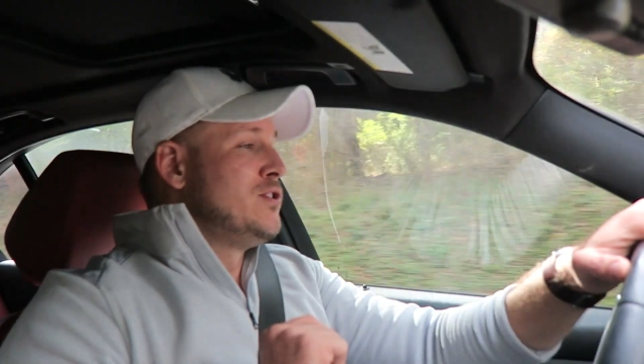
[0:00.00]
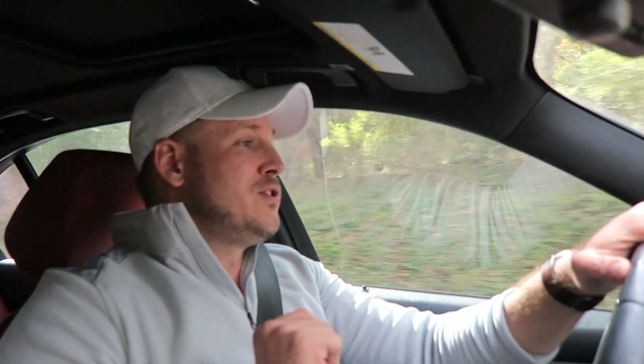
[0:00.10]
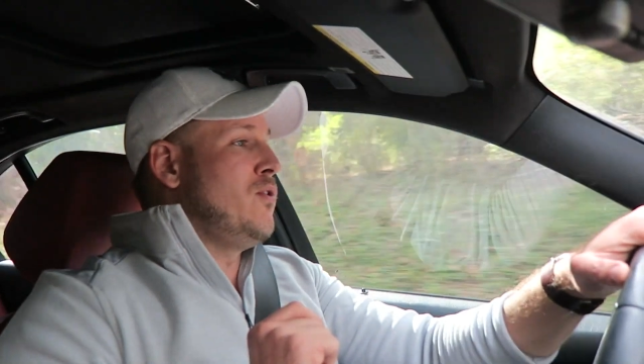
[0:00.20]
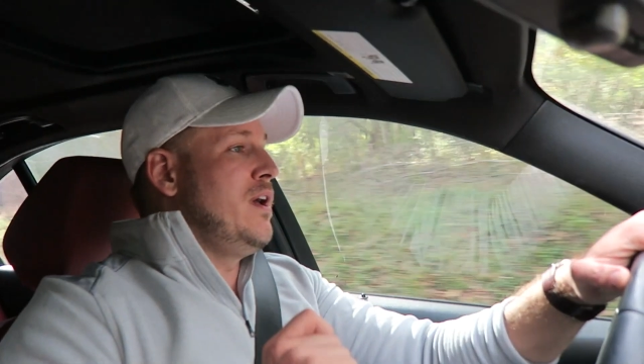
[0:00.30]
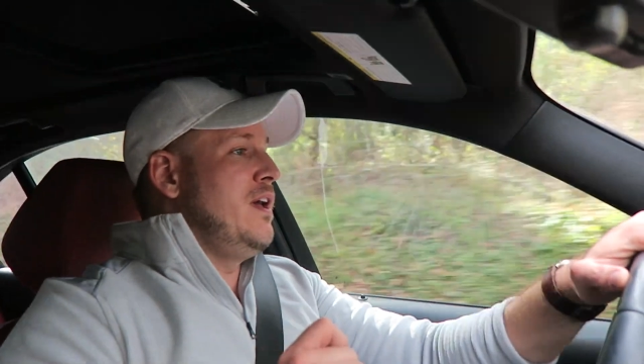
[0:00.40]

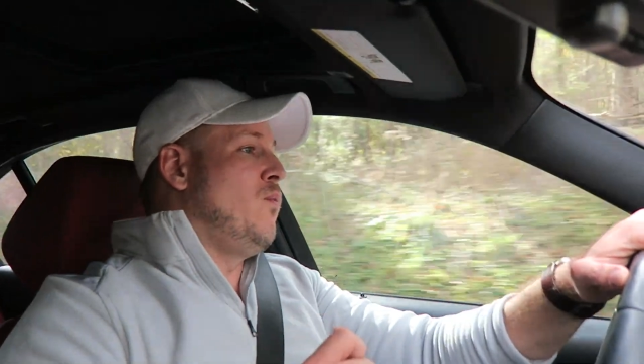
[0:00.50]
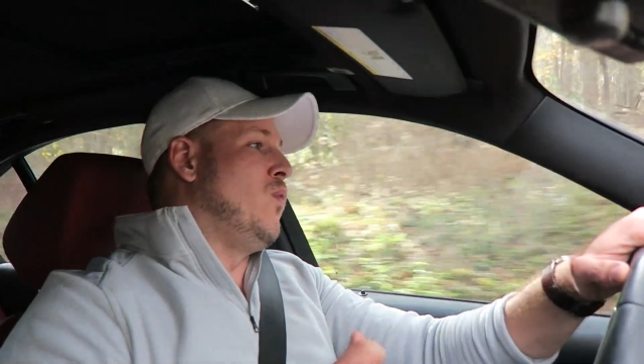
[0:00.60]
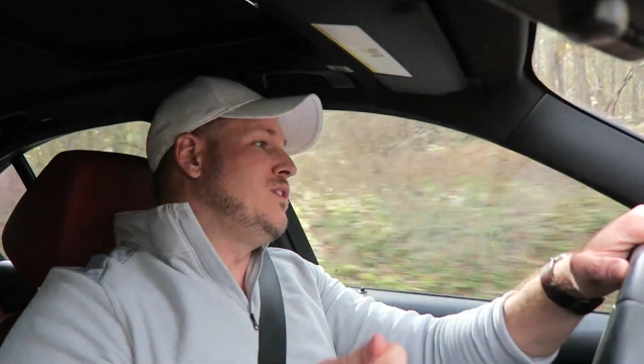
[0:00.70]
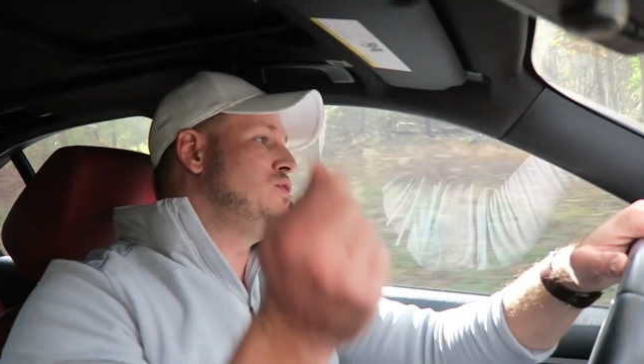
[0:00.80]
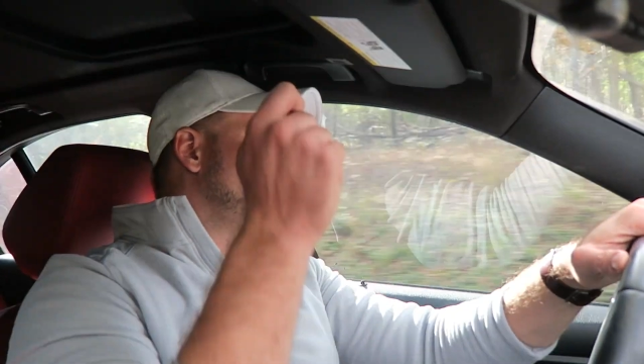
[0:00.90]
So
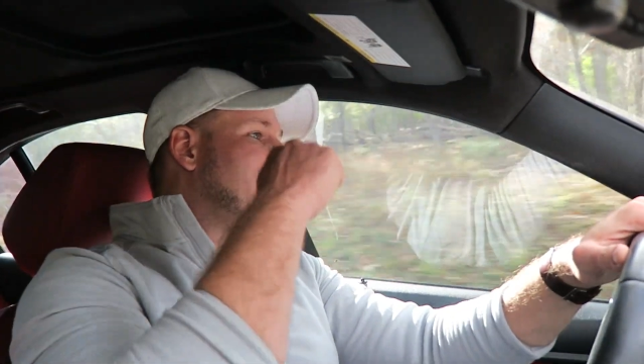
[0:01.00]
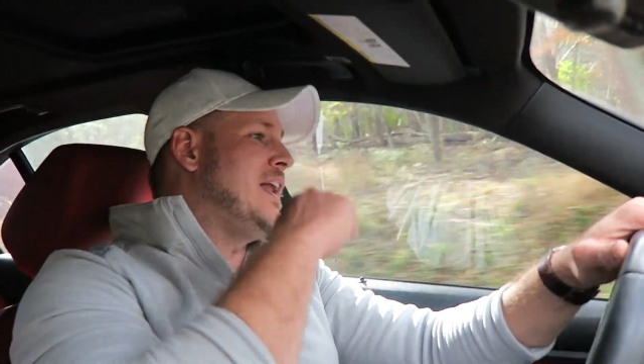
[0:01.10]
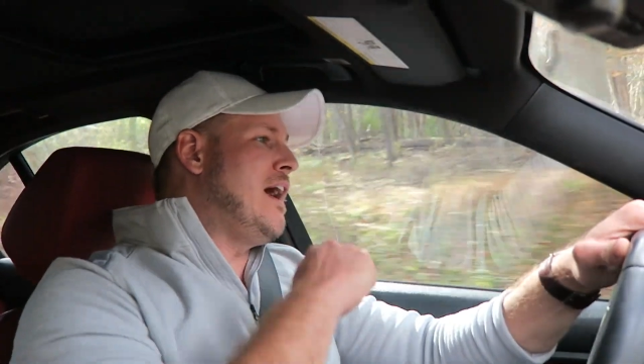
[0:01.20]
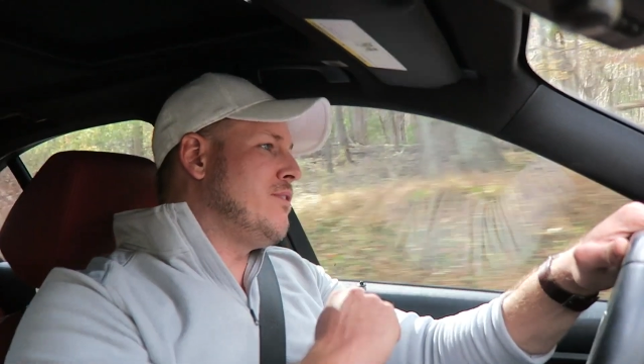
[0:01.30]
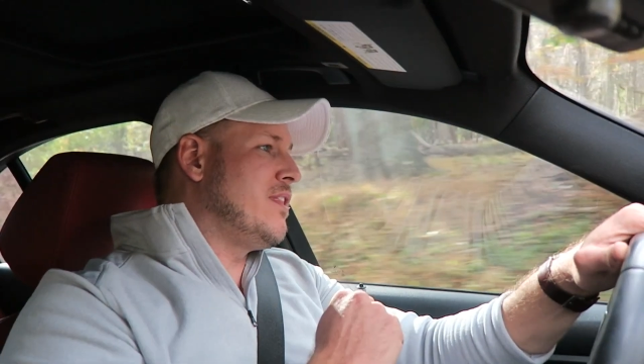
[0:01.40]
once you
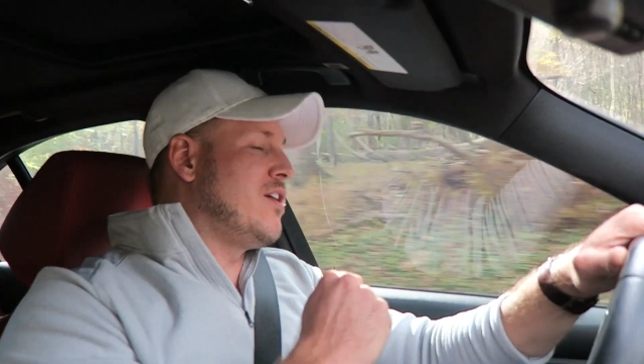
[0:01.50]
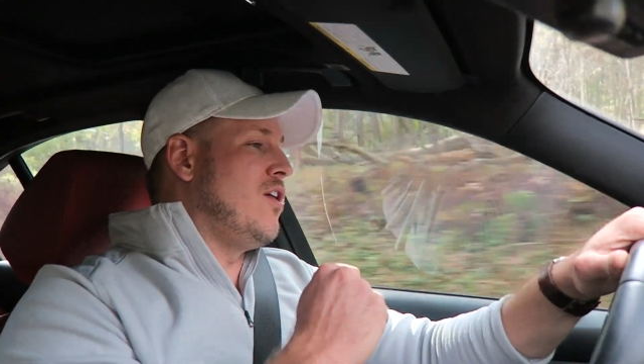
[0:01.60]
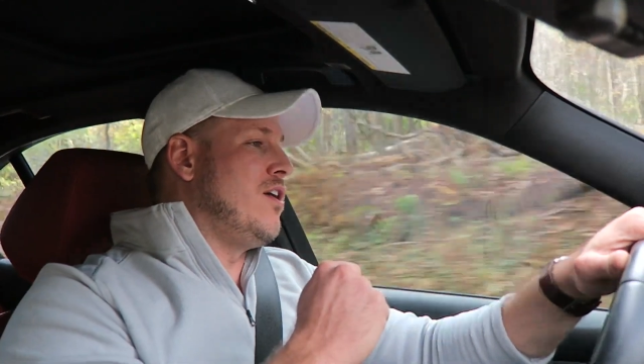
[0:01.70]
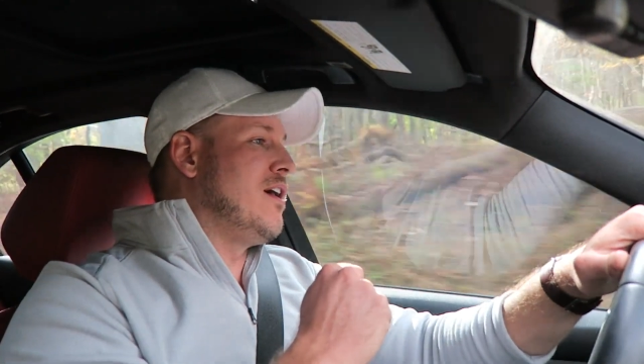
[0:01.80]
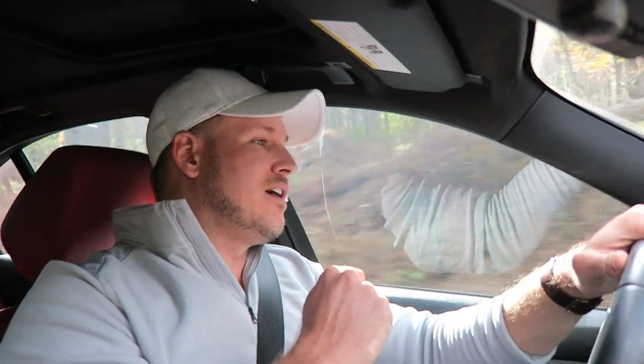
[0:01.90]
get out of the
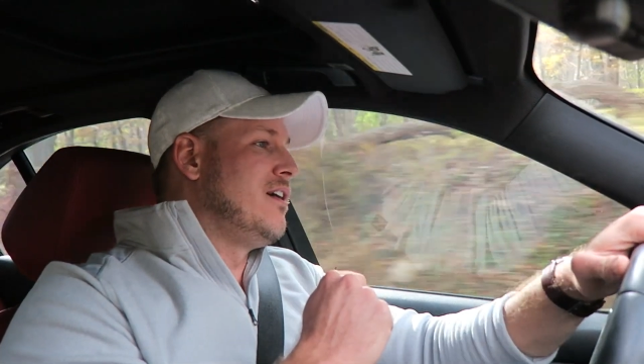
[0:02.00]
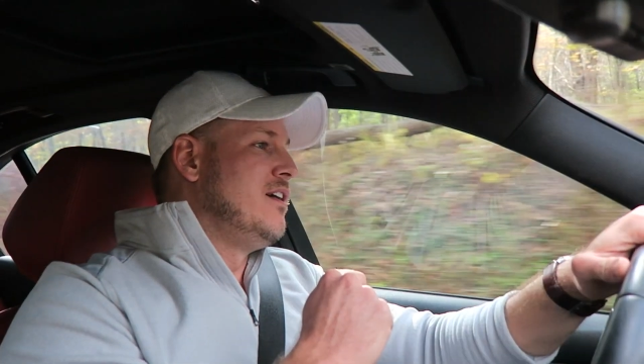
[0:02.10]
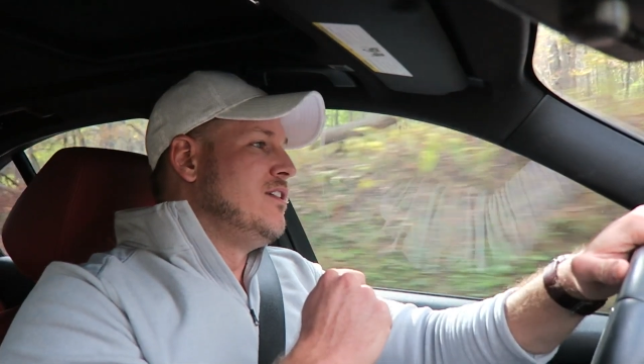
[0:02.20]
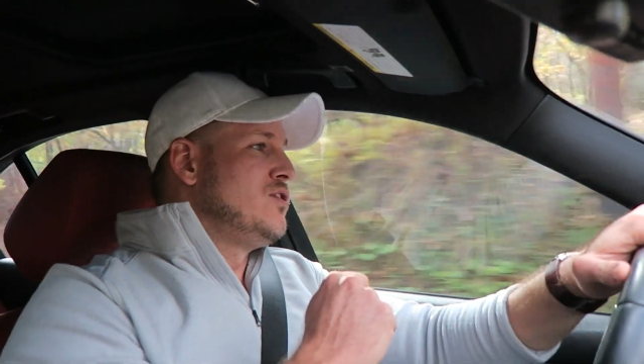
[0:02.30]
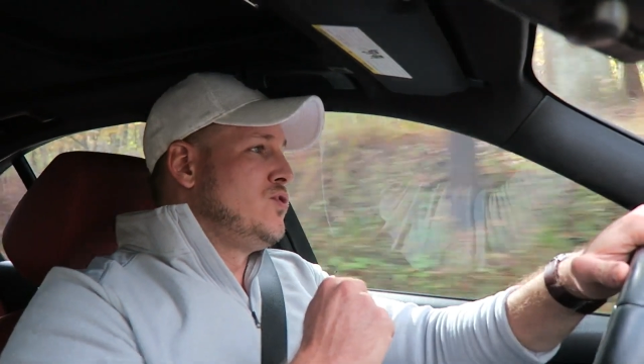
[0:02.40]
car,
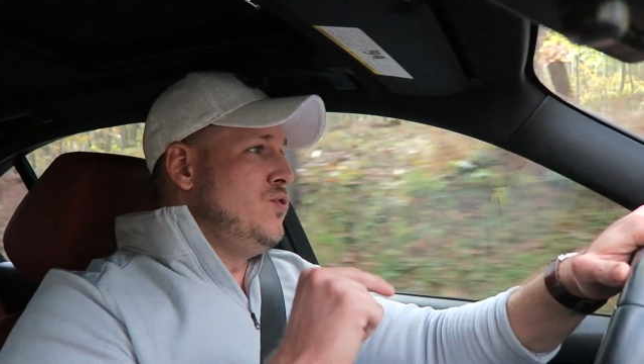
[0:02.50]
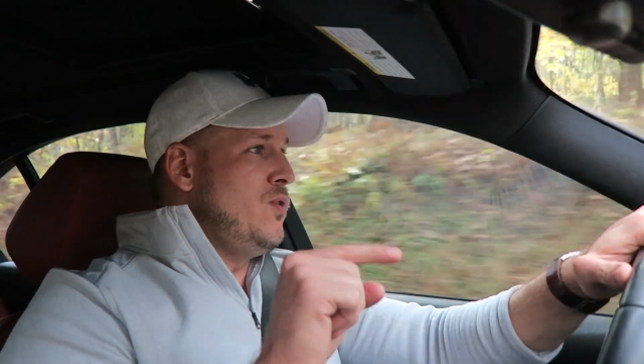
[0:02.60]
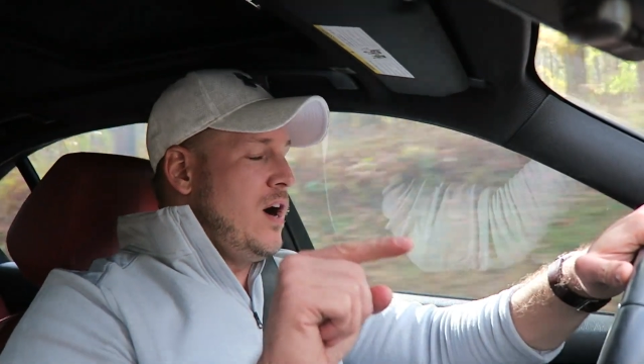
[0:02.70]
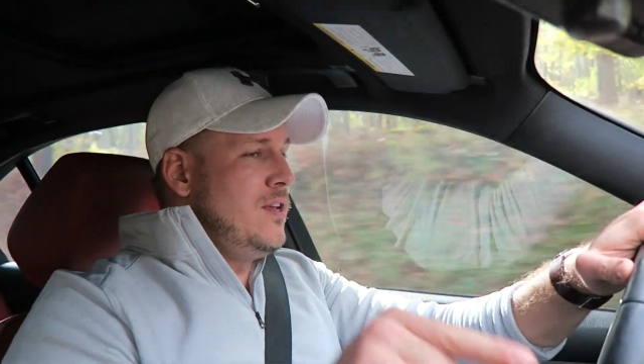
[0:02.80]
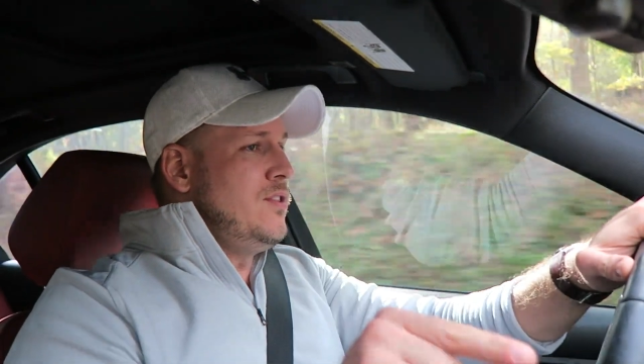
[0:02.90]

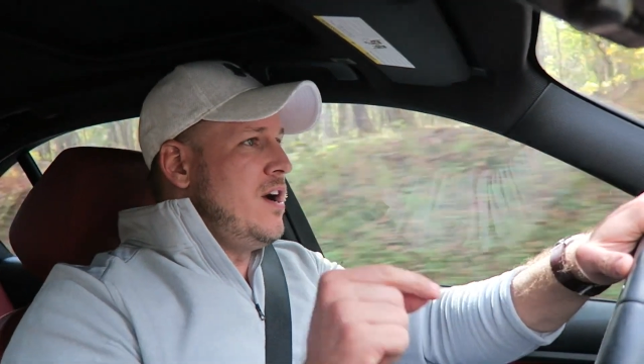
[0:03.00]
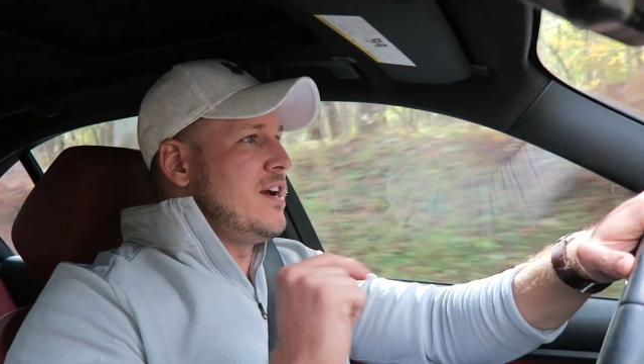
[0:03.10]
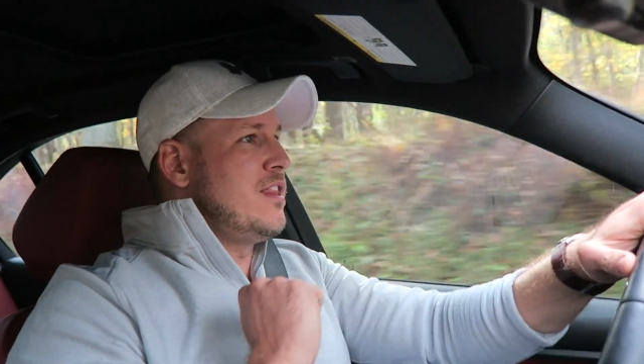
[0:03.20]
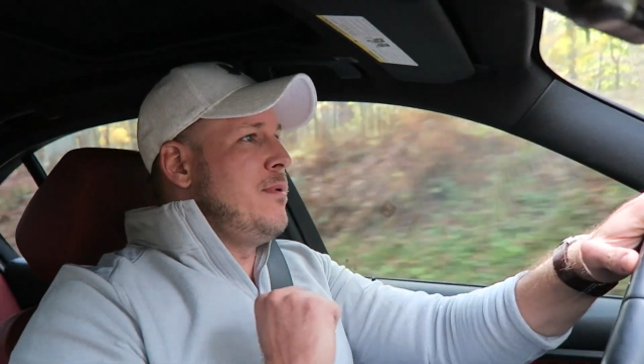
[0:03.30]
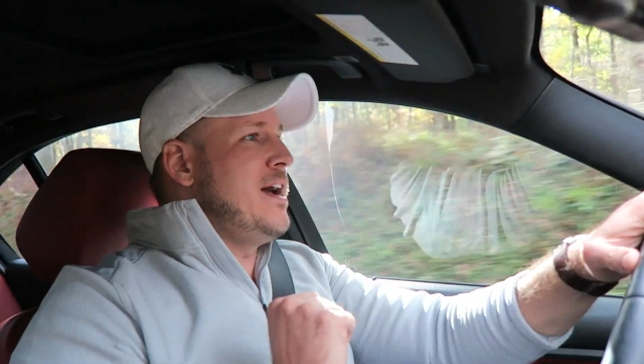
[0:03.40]
to
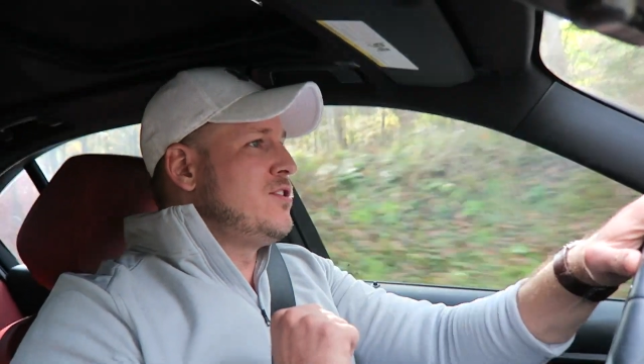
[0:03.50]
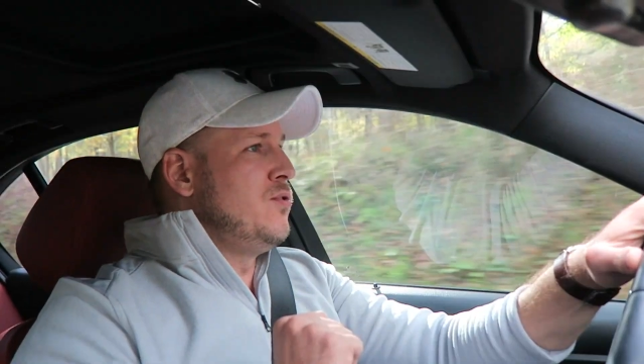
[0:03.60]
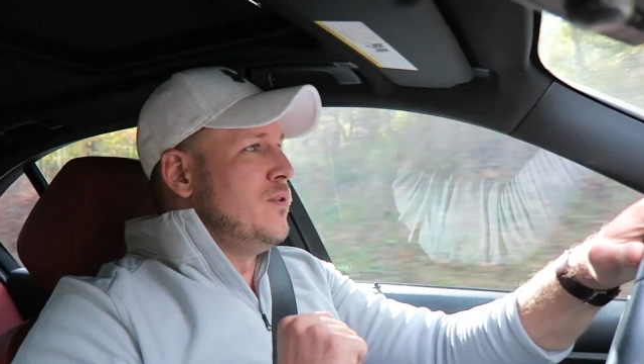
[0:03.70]
unlock the back